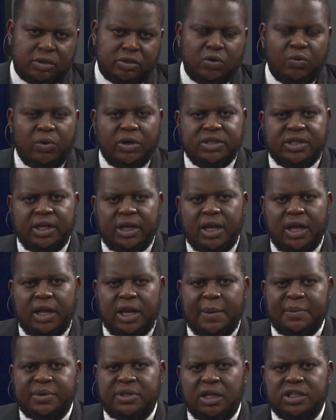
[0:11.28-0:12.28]
So once
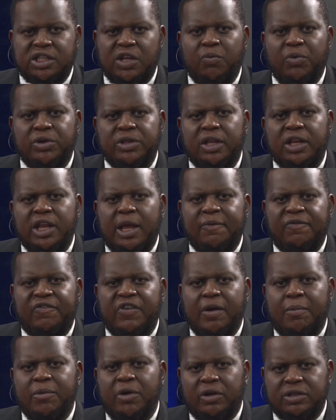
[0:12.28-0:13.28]
again, I'm starting with the
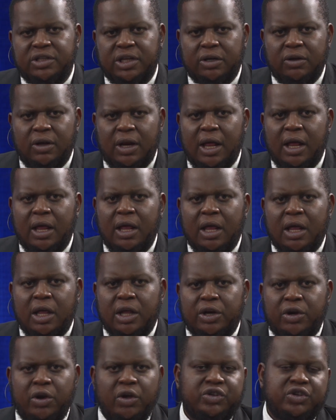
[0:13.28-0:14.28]
name Femi Otedola,
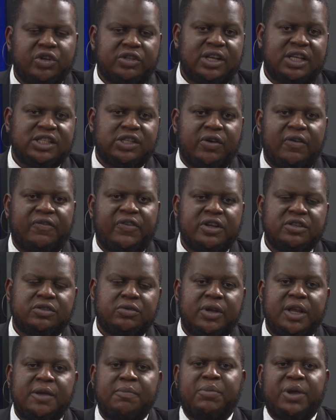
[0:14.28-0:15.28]
not just as a
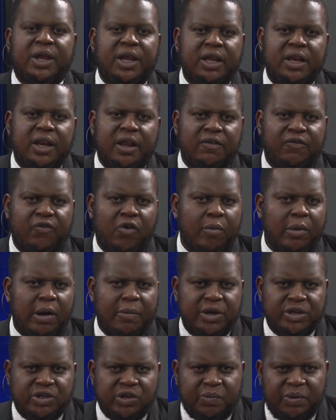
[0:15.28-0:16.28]
reference to him being a
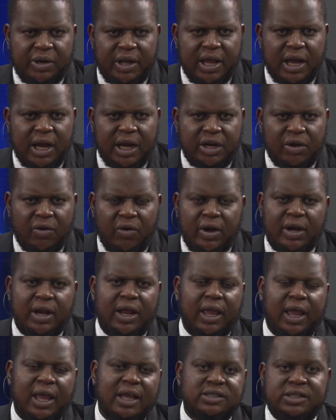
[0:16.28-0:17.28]
former major player in the
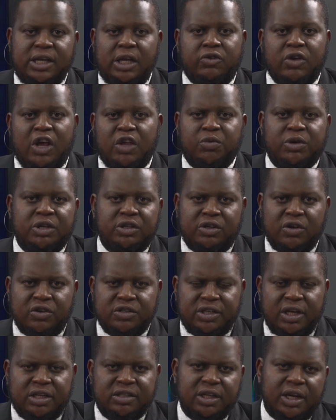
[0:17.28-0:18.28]
oil and gas sector, as we
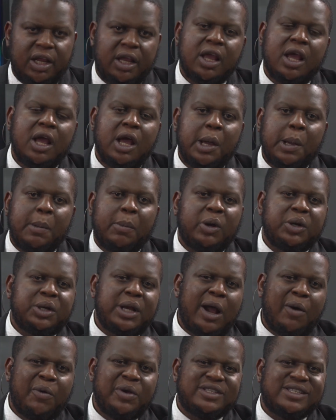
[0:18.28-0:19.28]
discussed yesterday, but
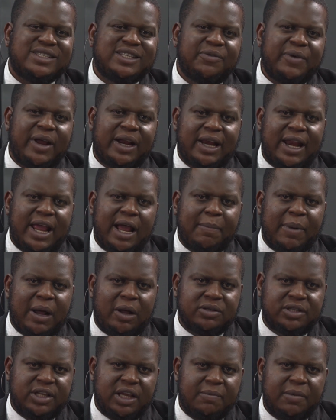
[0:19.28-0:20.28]
now it's directly
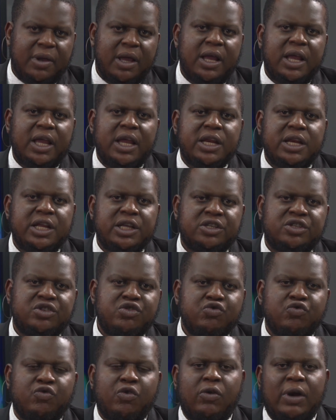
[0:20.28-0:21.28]
about him in his
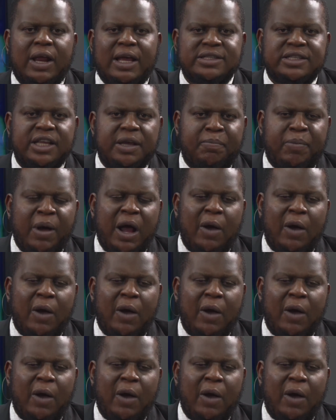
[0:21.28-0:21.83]
new role as a